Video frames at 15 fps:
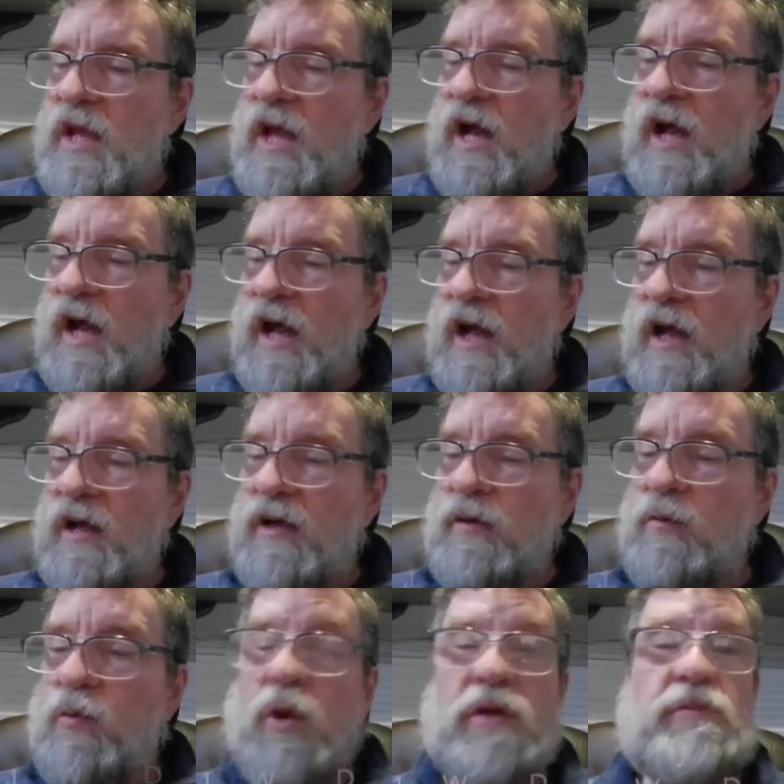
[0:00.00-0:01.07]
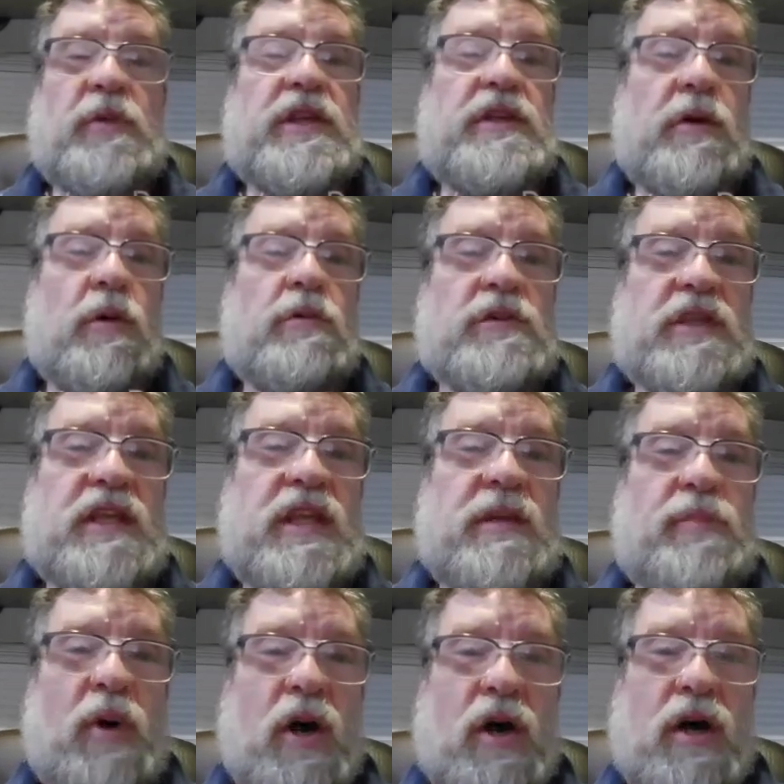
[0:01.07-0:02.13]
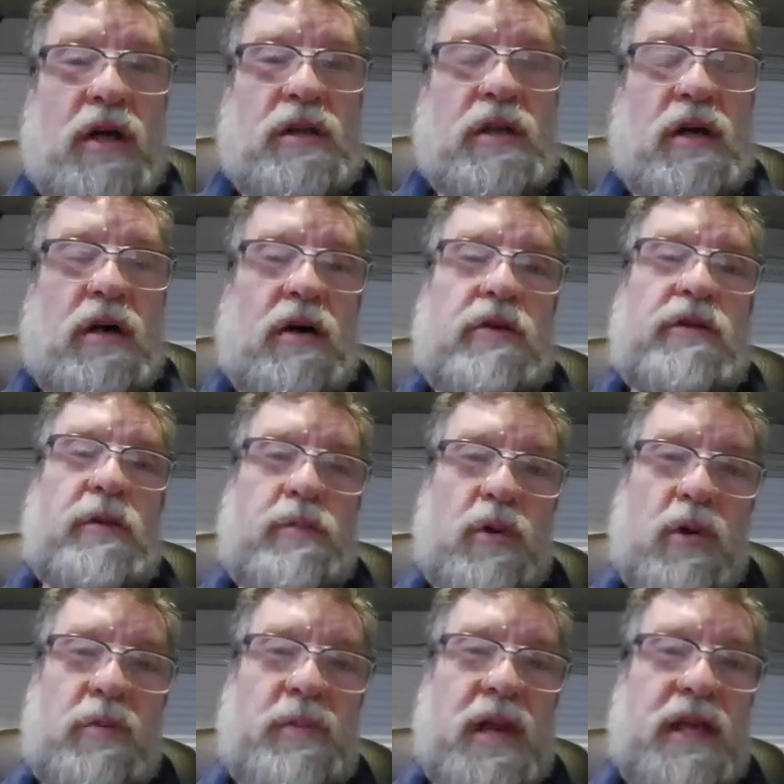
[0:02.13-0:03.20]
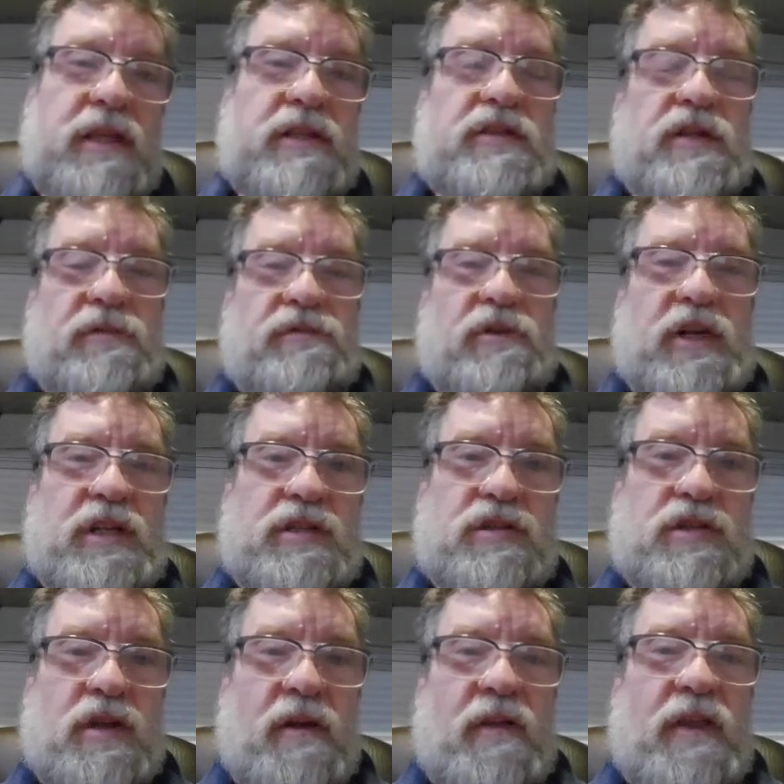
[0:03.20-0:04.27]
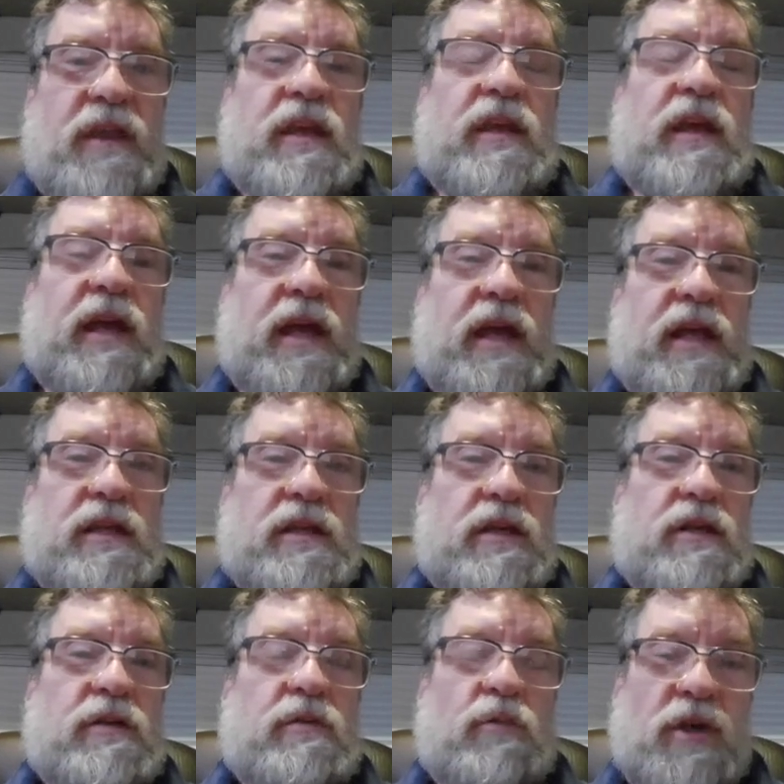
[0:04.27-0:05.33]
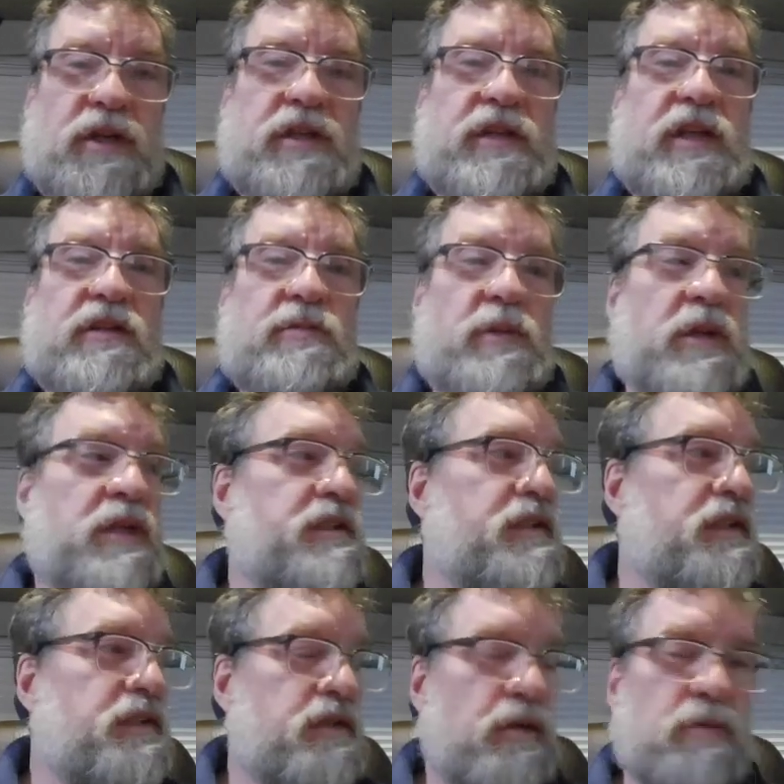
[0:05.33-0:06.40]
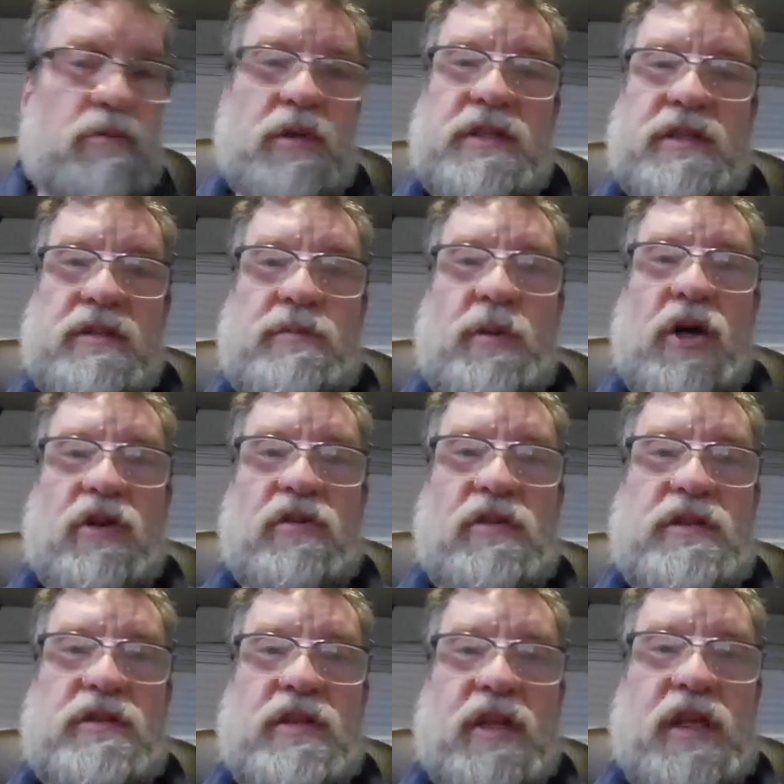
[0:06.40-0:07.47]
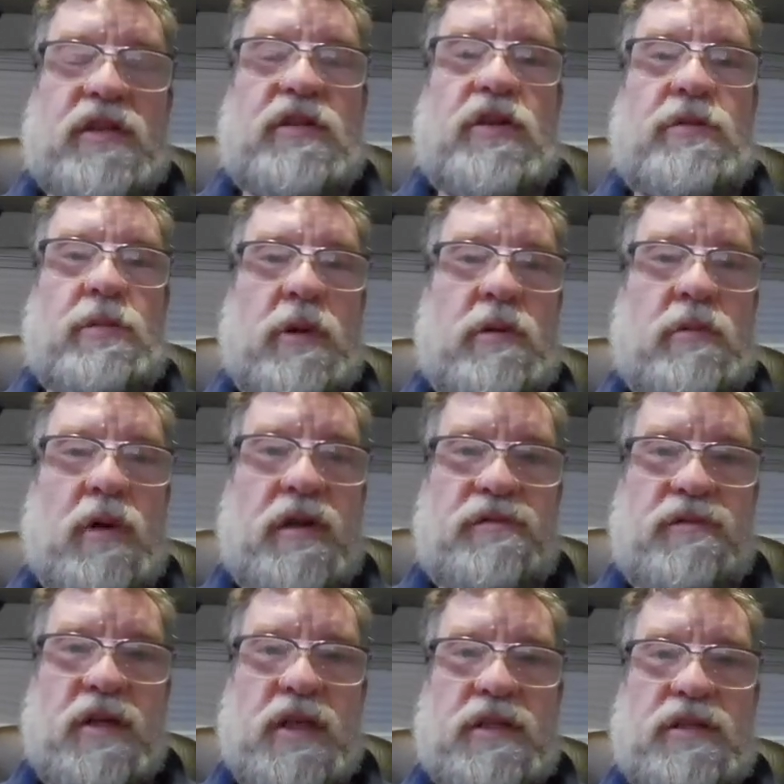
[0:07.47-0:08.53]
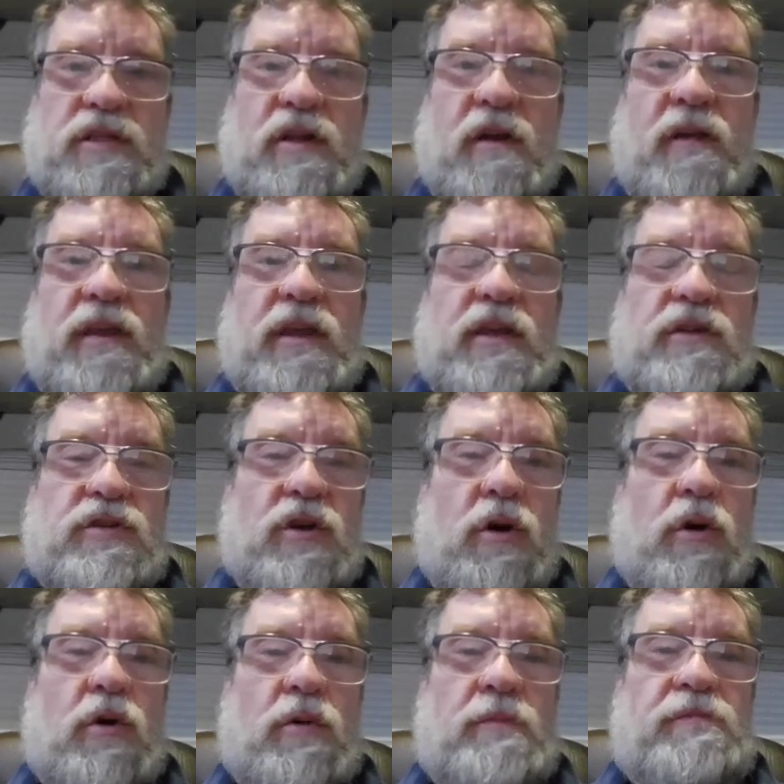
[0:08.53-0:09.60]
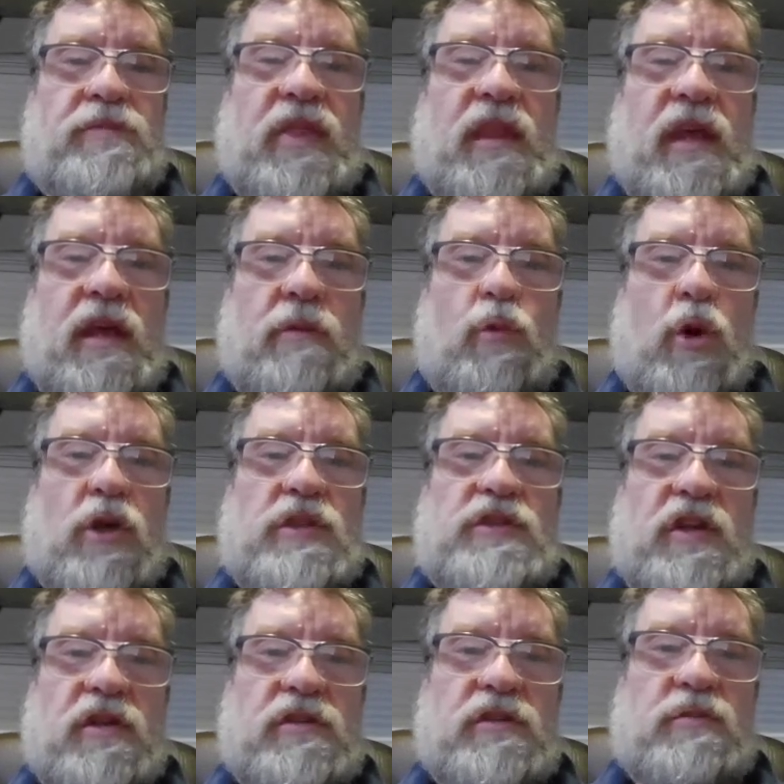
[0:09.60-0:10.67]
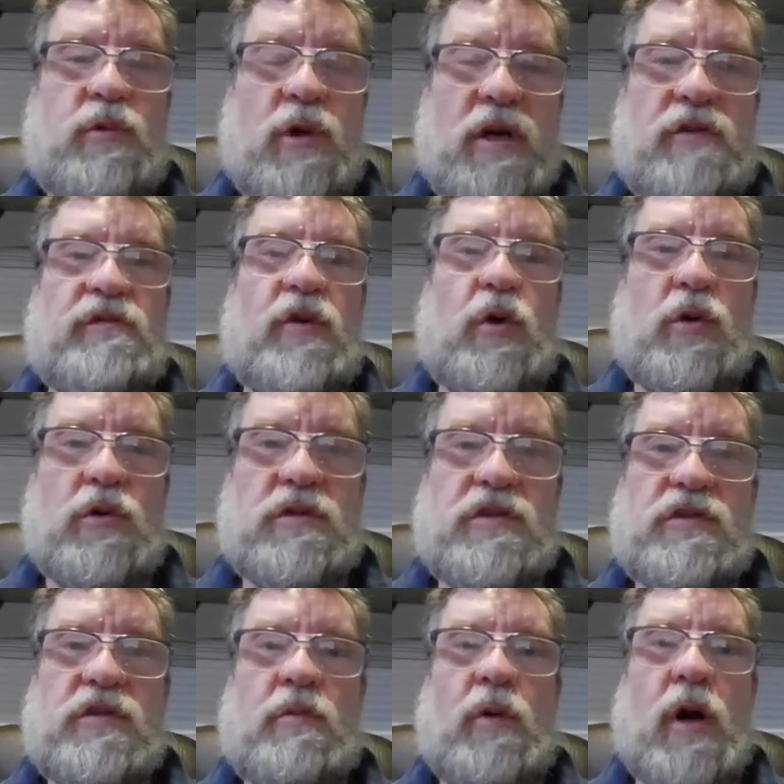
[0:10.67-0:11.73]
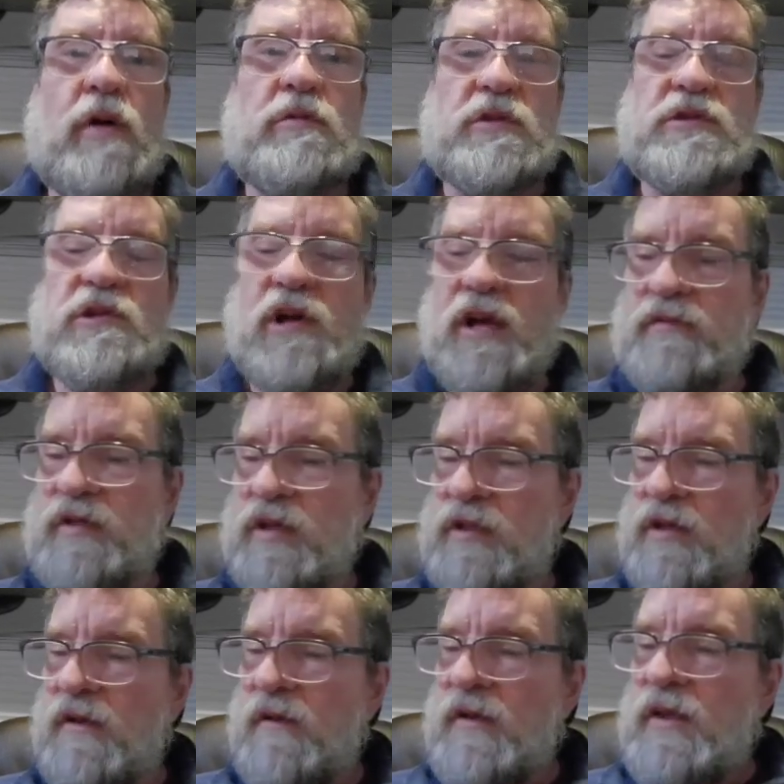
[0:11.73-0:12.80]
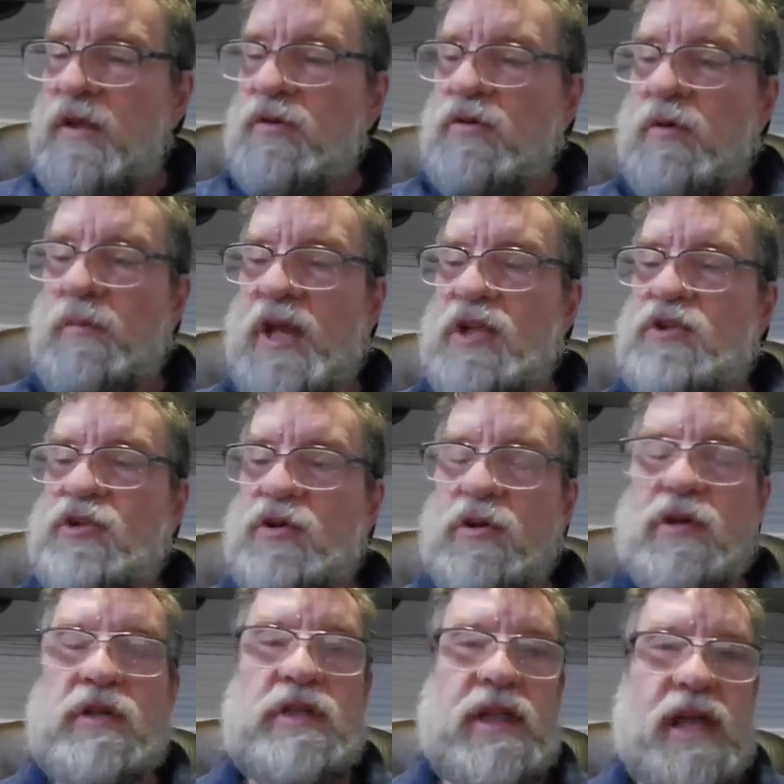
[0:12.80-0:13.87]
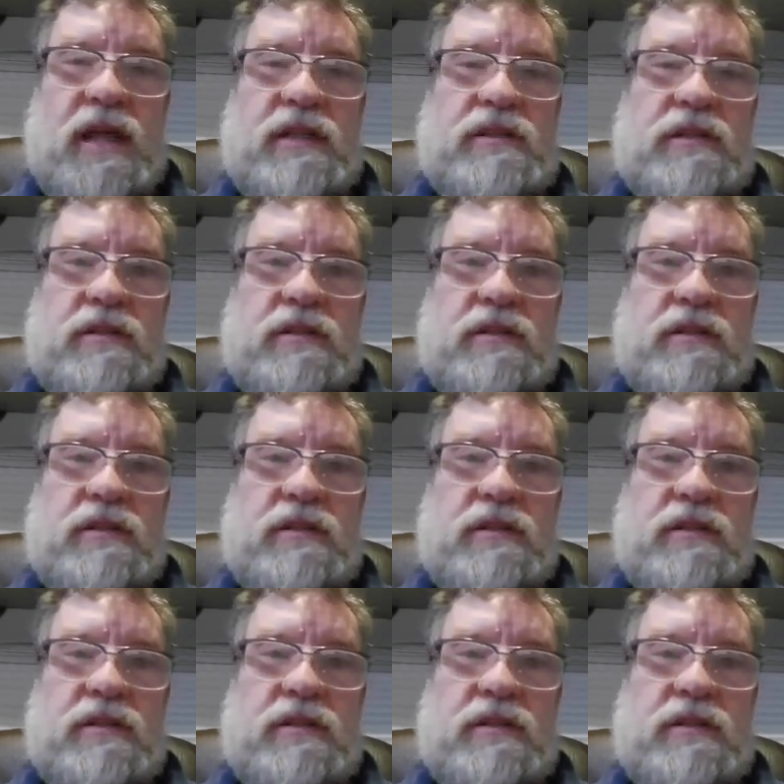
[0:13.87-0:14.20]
What we don't keep on the propane is the fridge. And one of the things we insisted with this model is to get the three-way fridge. So it works on 12 volts while we're driving. To make sure that